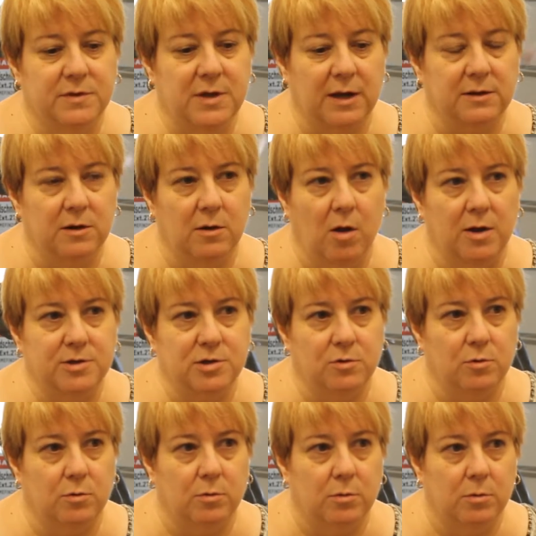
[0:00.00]
Yeah.
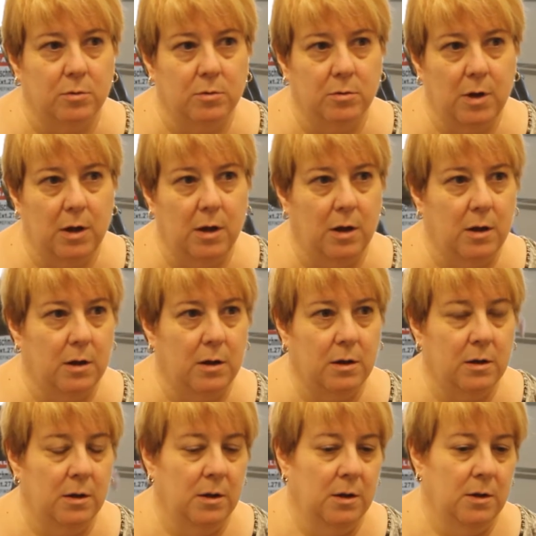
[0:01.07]
Technological uh,
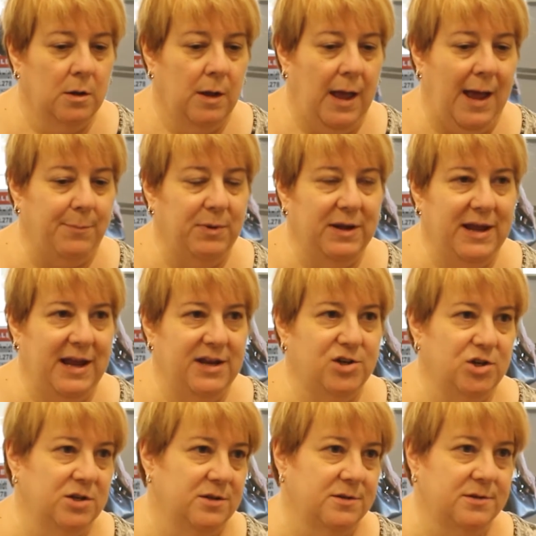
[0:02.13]

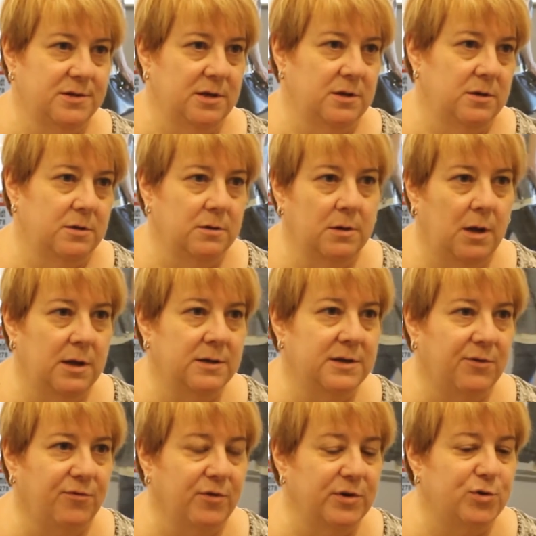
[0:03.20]
applications and, and
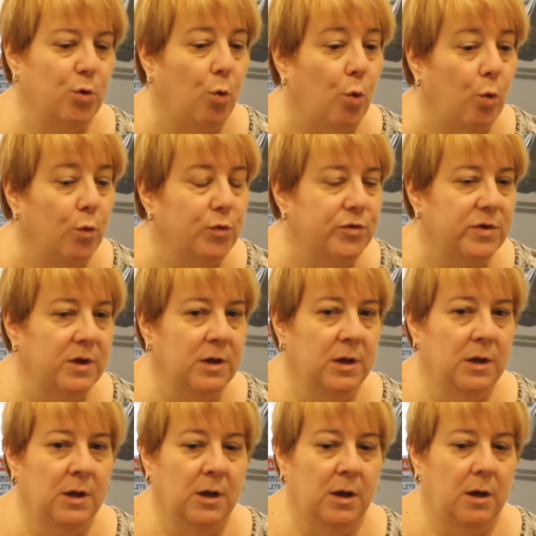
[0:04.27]
different tools,
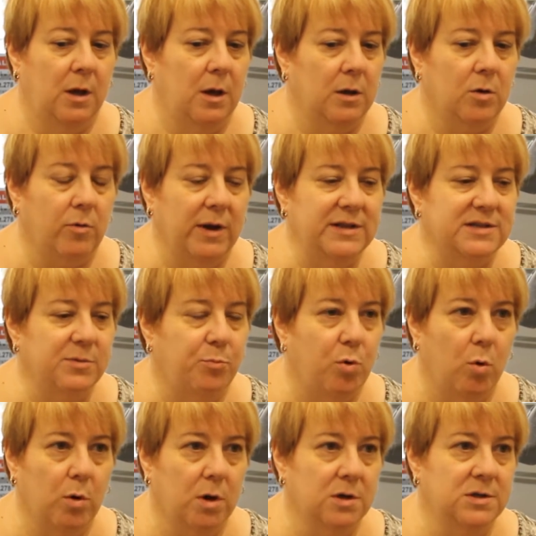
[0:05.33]
mm-hmm. uh, great
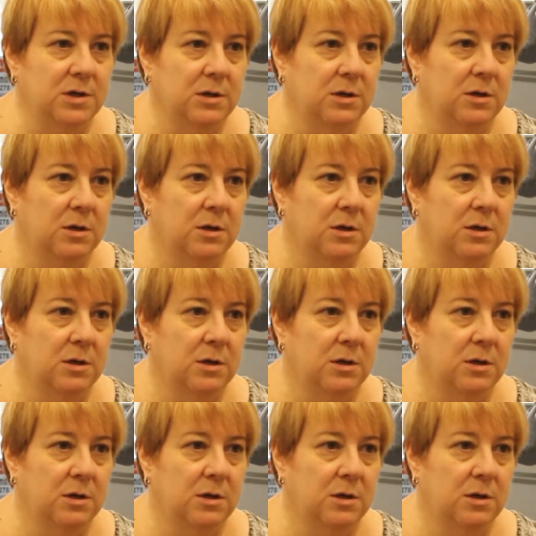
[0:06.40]
support.